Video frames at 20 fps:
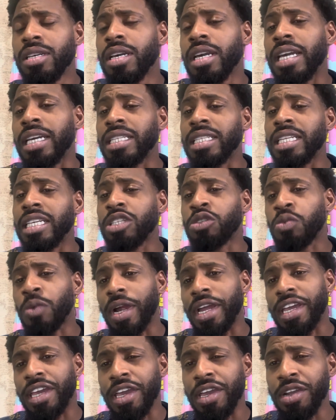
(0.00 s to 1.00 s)
And this
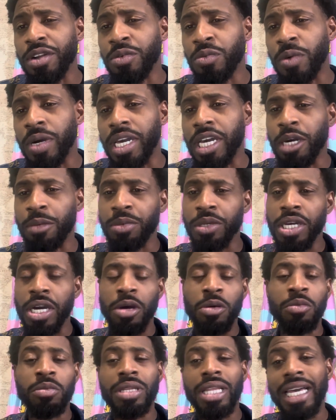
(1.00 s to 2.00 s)
right here will help you
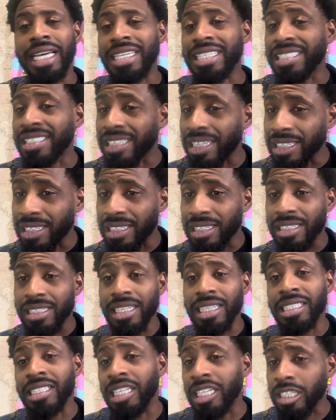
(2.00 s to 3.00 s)
out, like
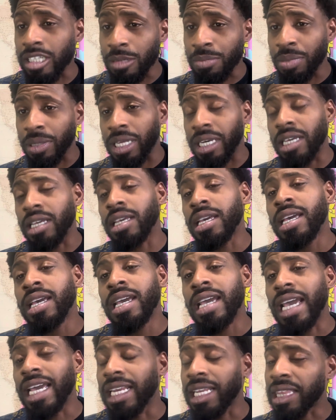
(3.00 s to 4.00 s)
consistency, discipline,
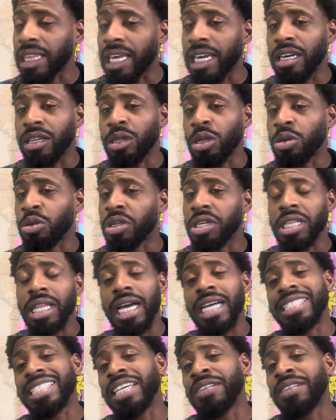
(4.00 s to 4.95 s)
anything along the lines.